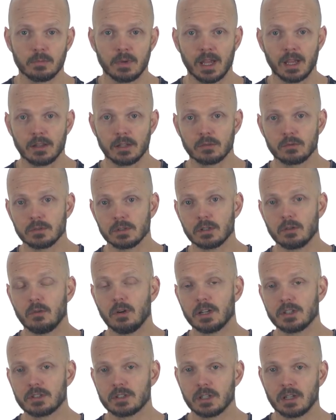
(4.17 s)
man. This was a
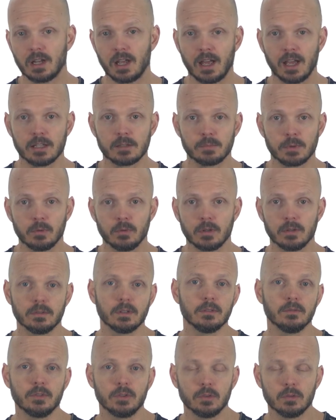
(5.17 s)
question asked by one
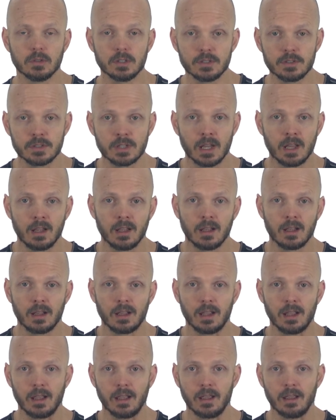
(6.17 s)
of our viewers,
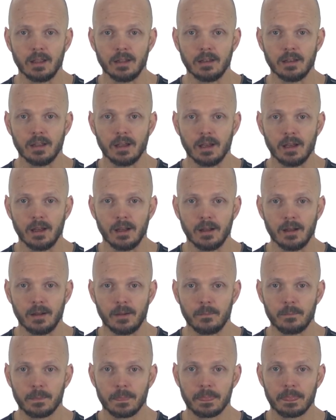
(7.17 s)
and
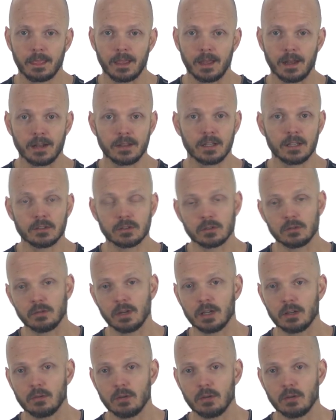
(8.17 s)
I think it's a great